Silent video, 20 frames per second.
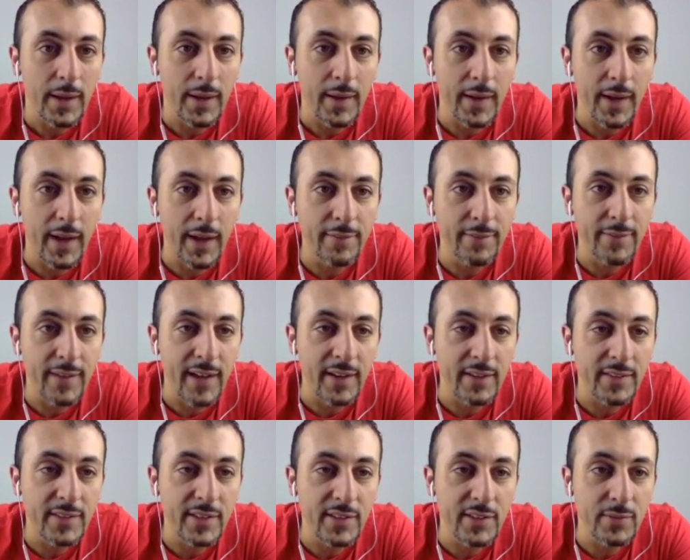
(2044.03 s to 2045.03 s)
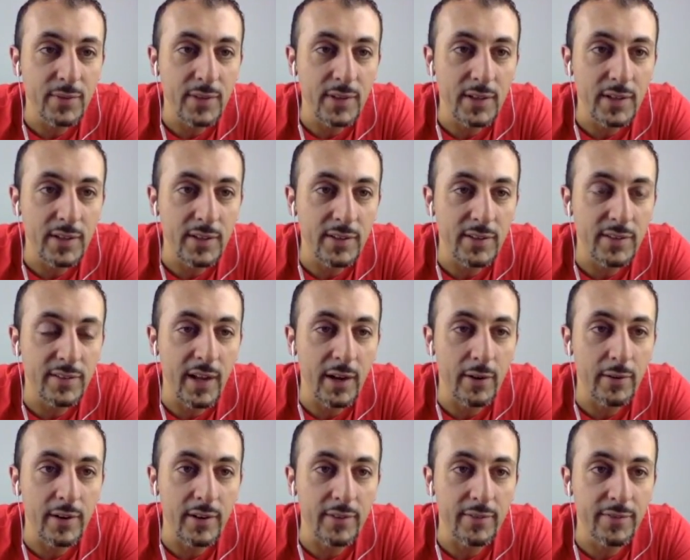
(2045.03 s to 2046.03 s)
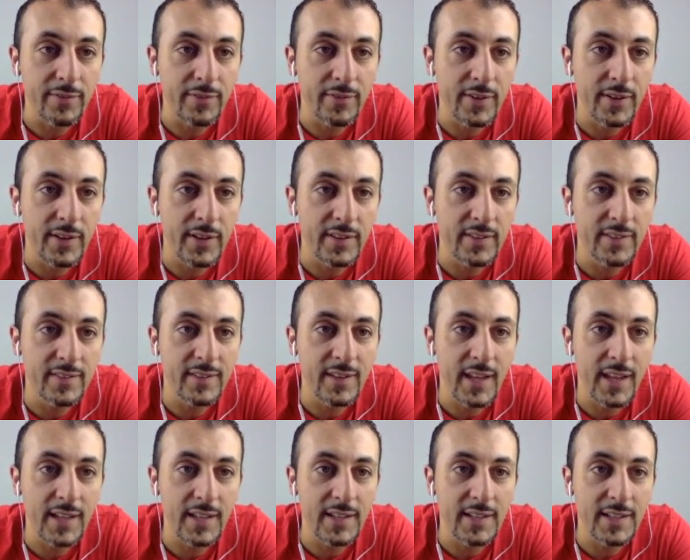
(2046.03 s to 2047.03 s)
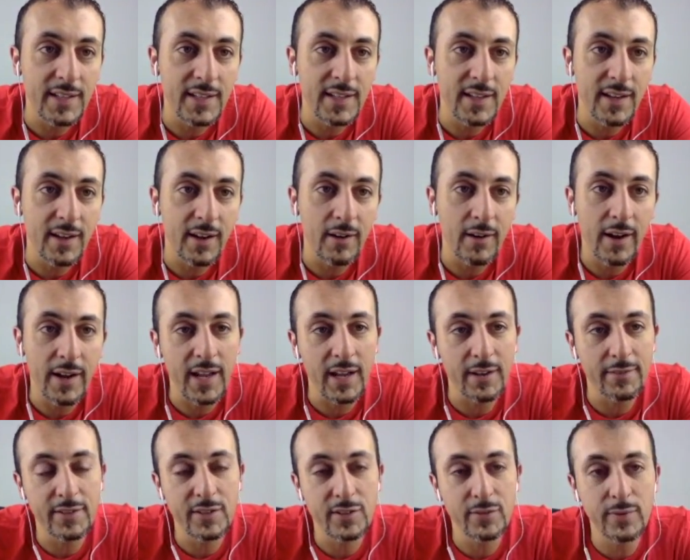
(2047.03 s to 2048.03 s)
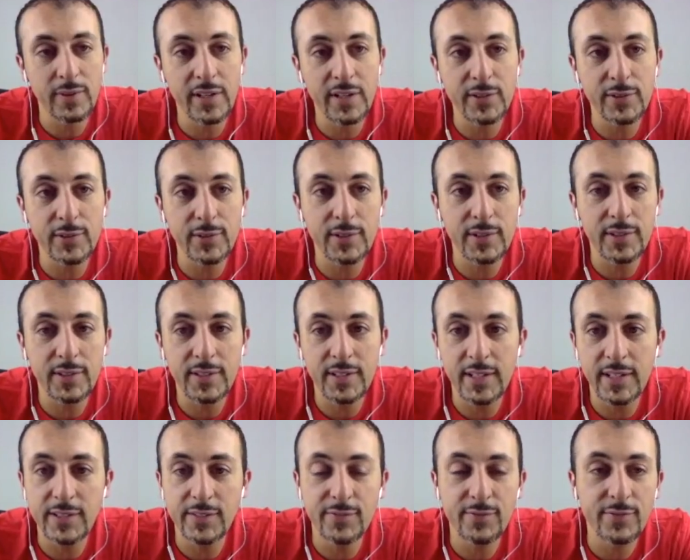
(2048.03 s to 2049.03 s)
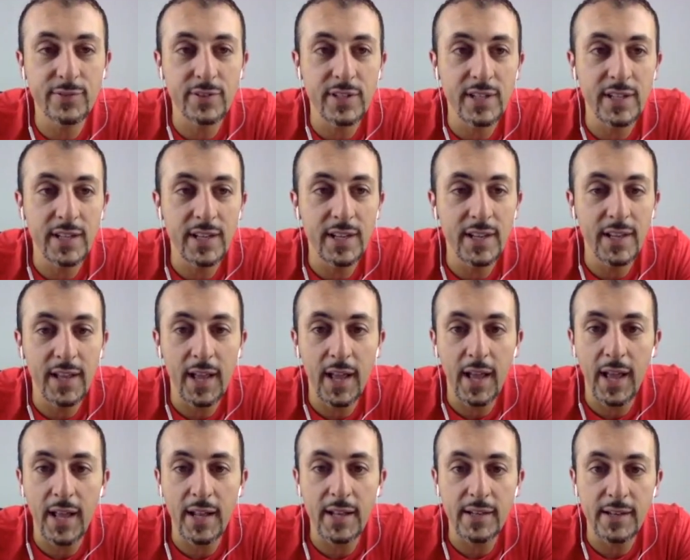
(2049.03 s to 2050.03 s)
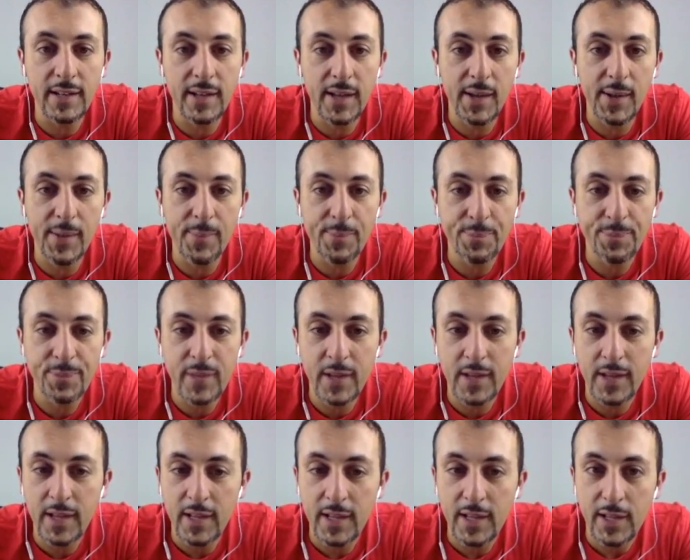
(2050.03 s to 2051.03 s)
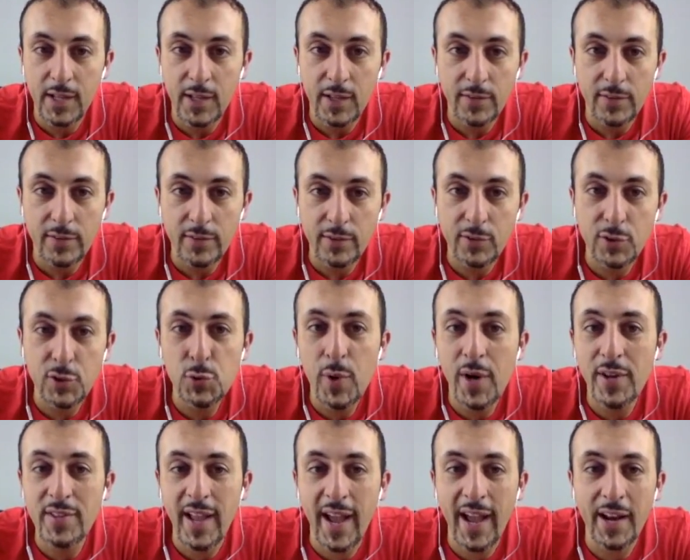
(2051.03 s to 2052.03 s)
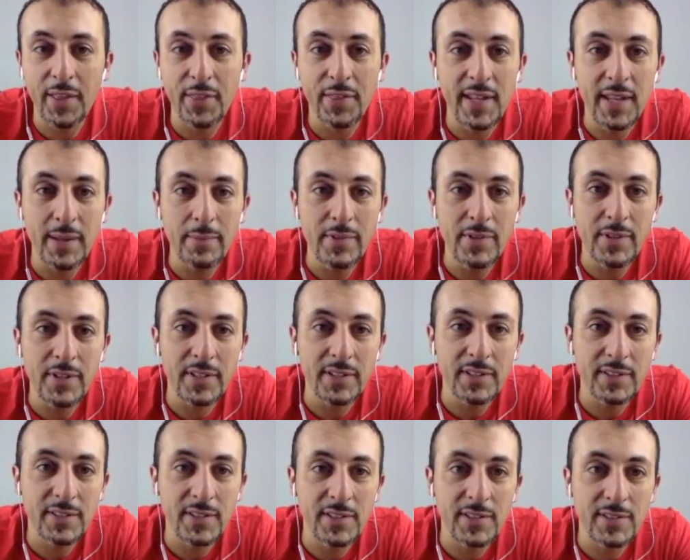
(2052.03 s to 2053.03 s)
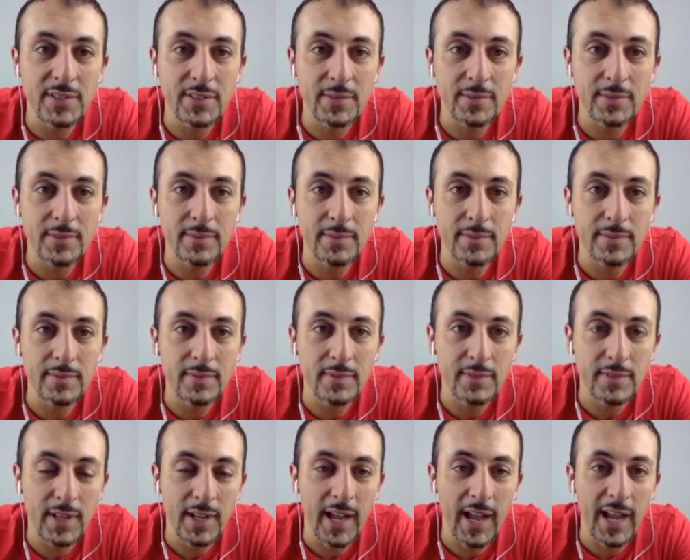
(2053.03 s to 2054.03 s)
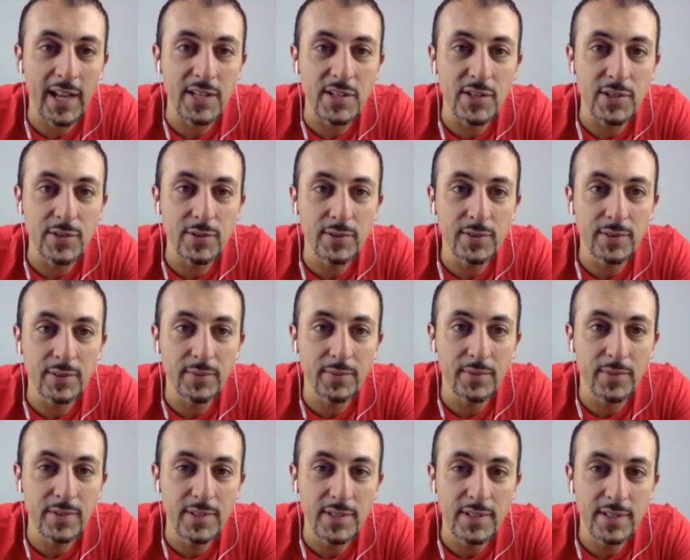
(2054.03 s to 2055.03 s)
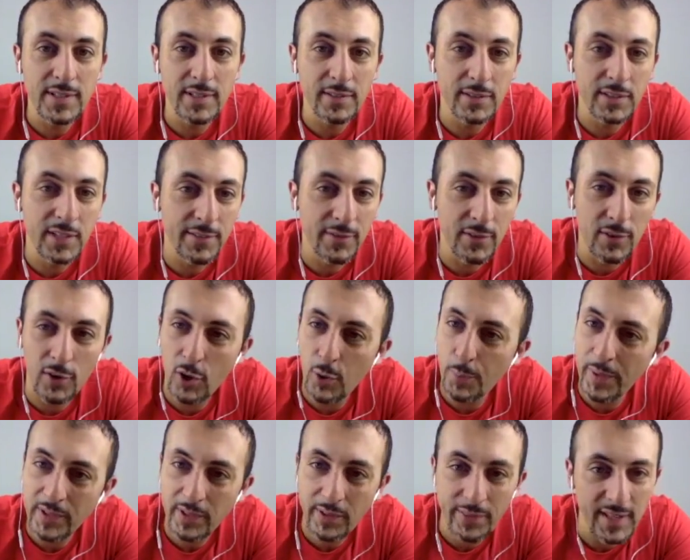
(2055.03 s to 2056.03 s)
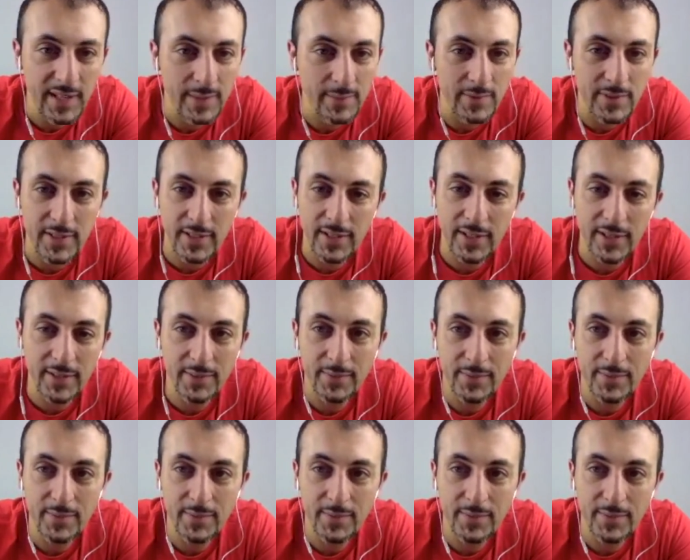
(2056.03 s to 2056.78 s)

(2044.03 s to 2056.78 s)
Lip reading: I found this one called Zerif, Z-E-R-I-F. It's really cool. It's free. And so there's two ways to add a theme. You can just say add new. It'll give you a whole bunch of themes here.